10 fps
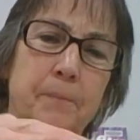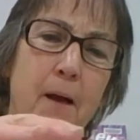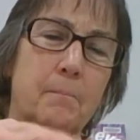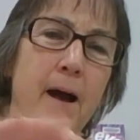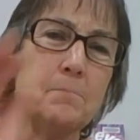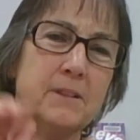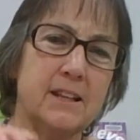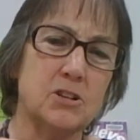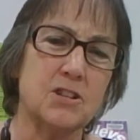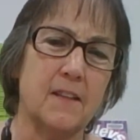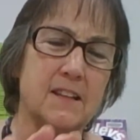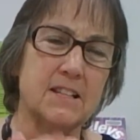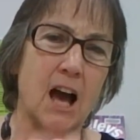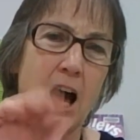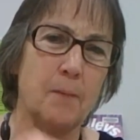pipe cleaners on the
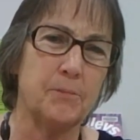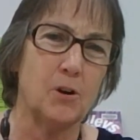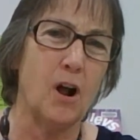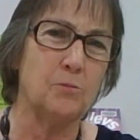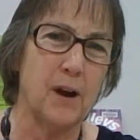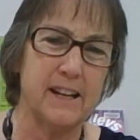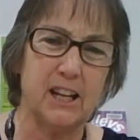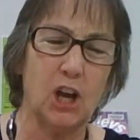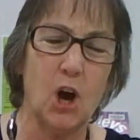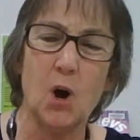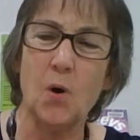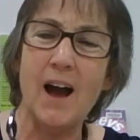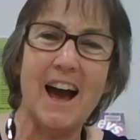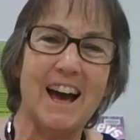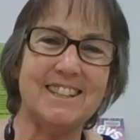top. They're all ready to go.
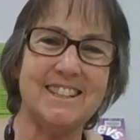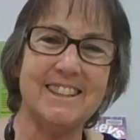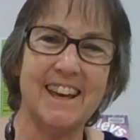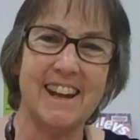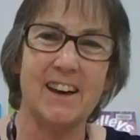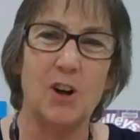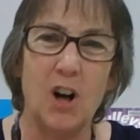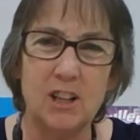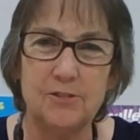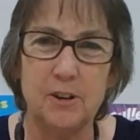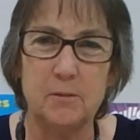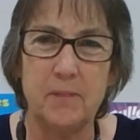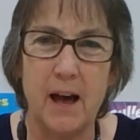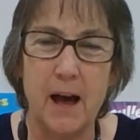I did that on all of them,